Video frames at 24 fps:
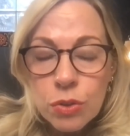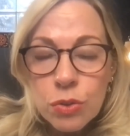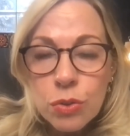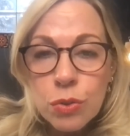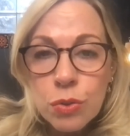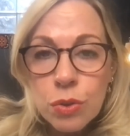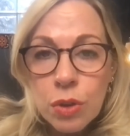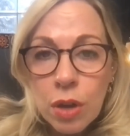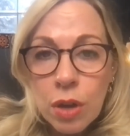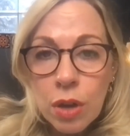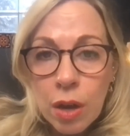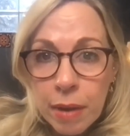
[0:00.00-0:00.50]

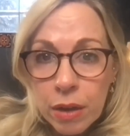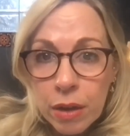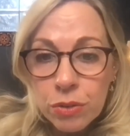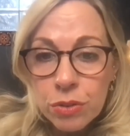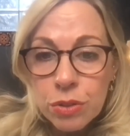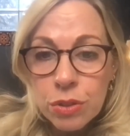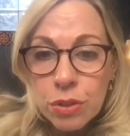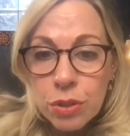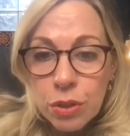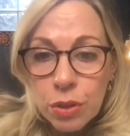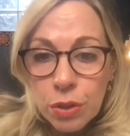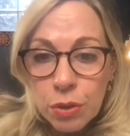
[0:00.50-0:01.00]
to come out
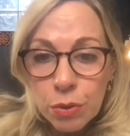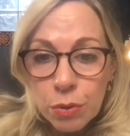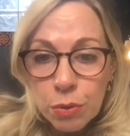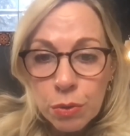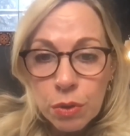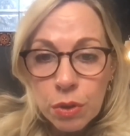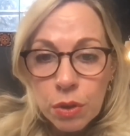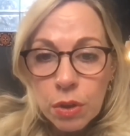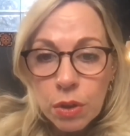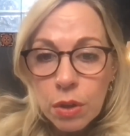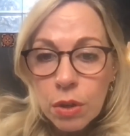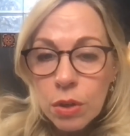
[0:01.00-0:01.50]
to
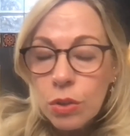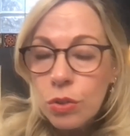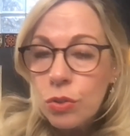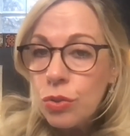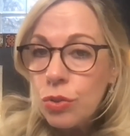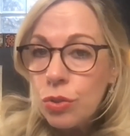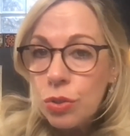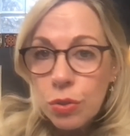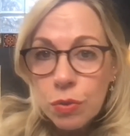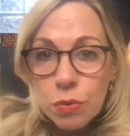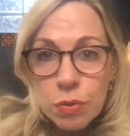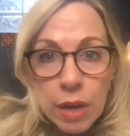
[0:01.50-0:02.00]
you.
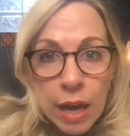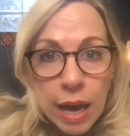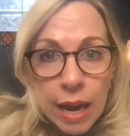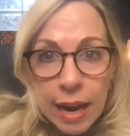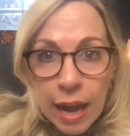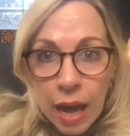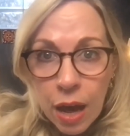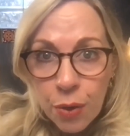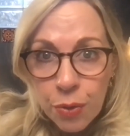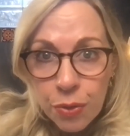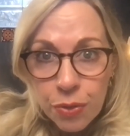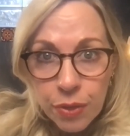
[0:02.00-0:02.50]
Do
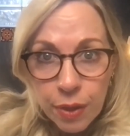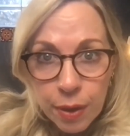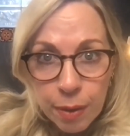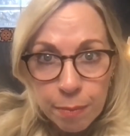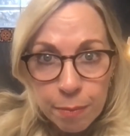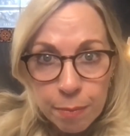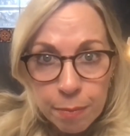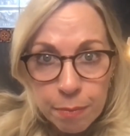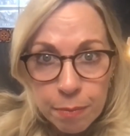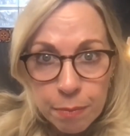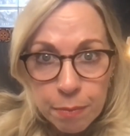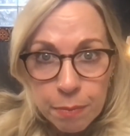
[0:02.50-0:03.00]
not out
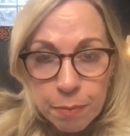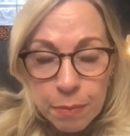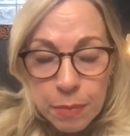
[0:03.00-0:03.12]
them.